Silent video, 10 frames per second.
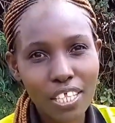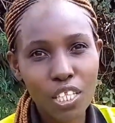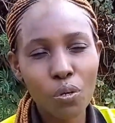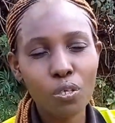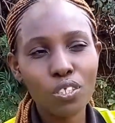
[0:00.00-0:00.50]

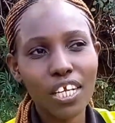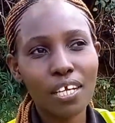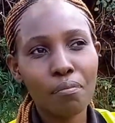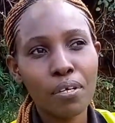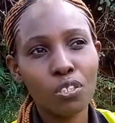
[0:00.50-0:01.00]
They were not
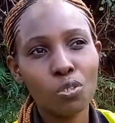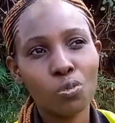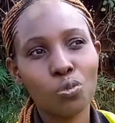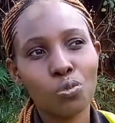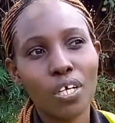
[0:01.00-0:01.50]
like meant
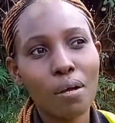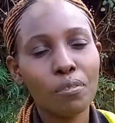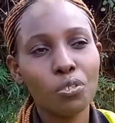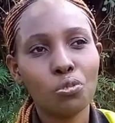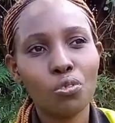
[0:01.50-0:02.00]
to come
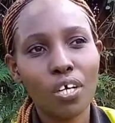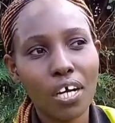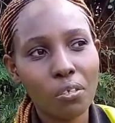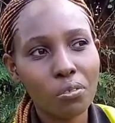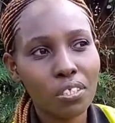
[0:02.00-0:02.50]
into your
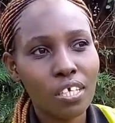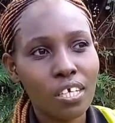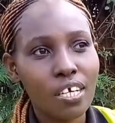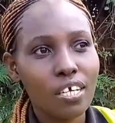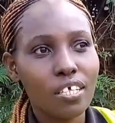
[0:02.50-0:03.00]

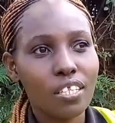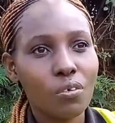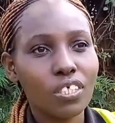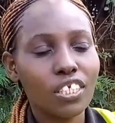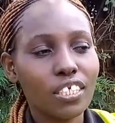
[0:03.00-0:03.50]
house. They
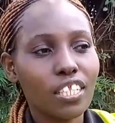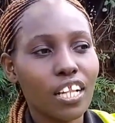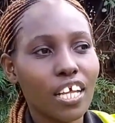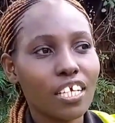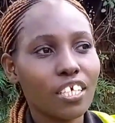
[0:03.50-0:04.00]
were just
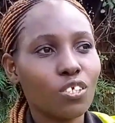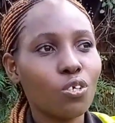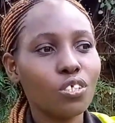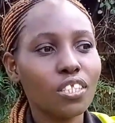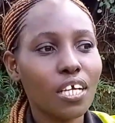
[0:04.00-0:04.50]
like
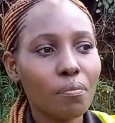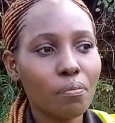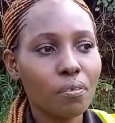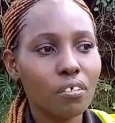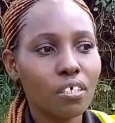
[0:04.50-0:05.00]
doorstep
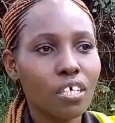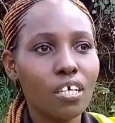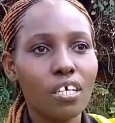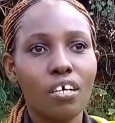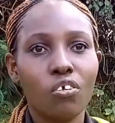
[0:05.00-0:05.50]

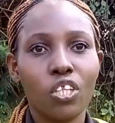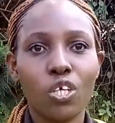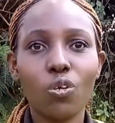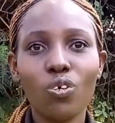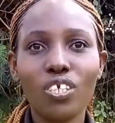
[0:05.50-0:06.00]
on
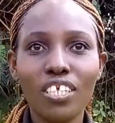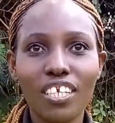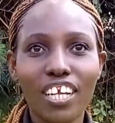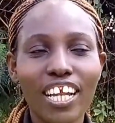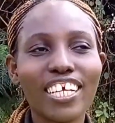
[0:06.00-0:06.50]
the road,
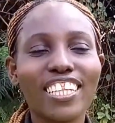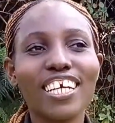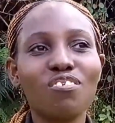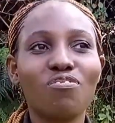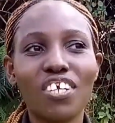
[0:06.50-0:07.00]
like
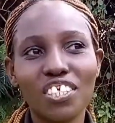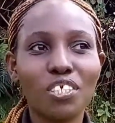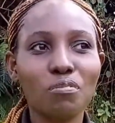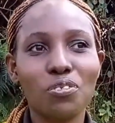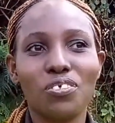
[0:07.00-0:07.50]
that.
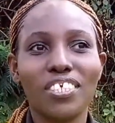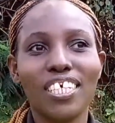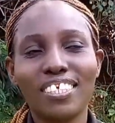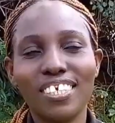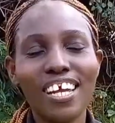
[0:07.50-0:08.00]
Friendship is
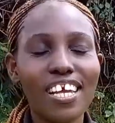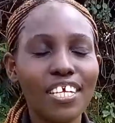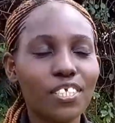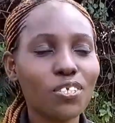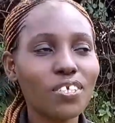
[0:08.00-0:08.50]
just,
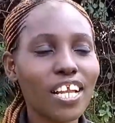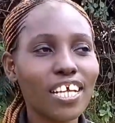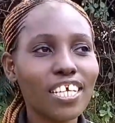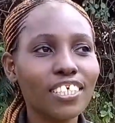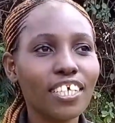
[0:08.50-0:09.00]
it's not
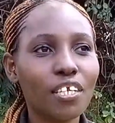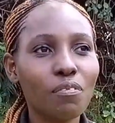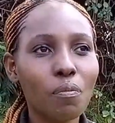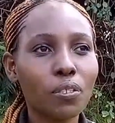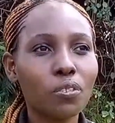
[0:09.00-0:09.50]
like each and
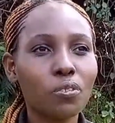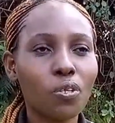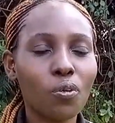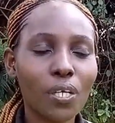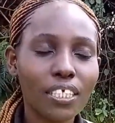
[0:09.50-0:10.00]
every person,
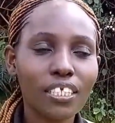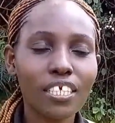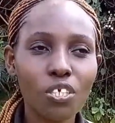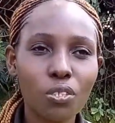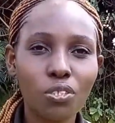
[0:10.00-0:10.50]
so long as
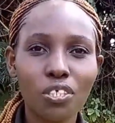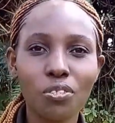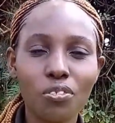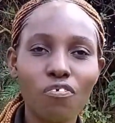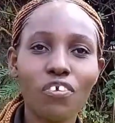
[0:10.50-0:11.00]
he or she
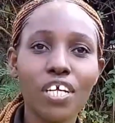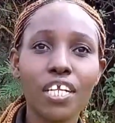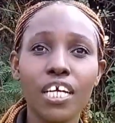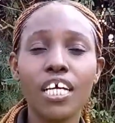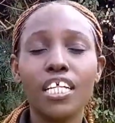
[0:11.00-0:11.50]
is your friend,
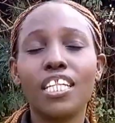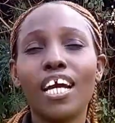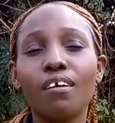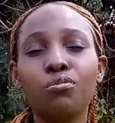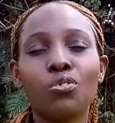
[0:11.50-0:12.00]
they
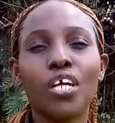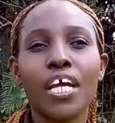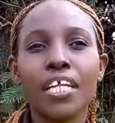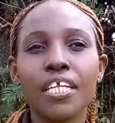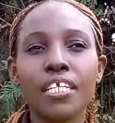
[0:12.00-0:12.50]
have to
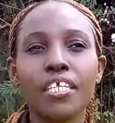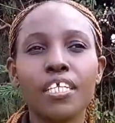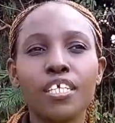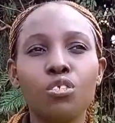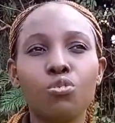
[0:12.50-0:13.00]
end
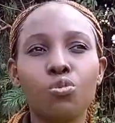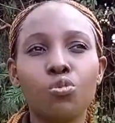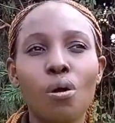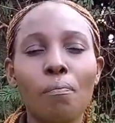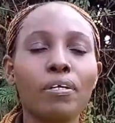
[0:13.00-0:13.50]
into
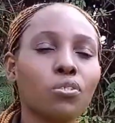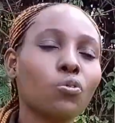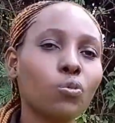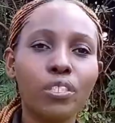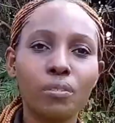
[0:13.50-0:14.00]
your
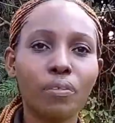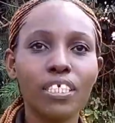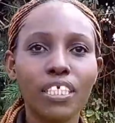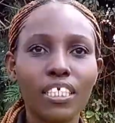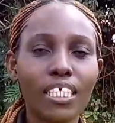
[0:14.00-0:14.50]
personal
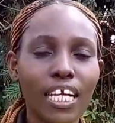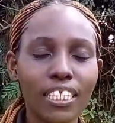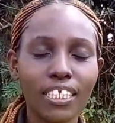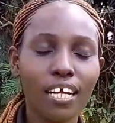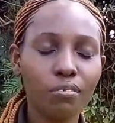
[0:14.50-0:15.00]
spaces and
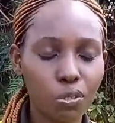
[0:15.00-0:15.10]
stuff.